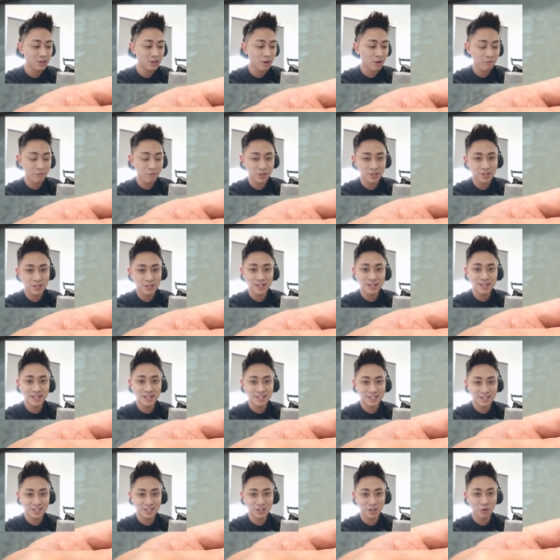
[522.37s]
obviously this
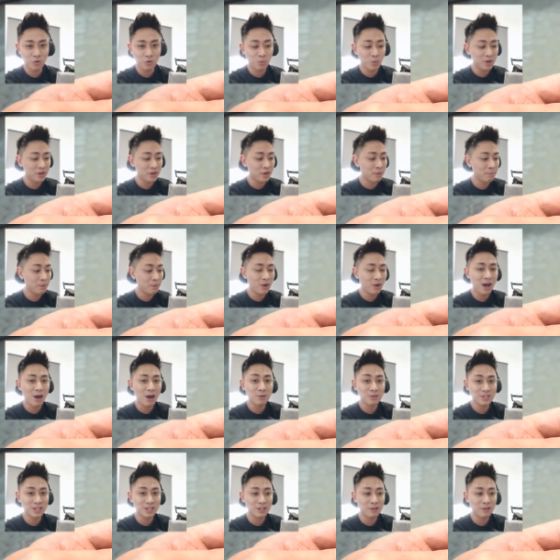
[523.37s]
is not workable outside of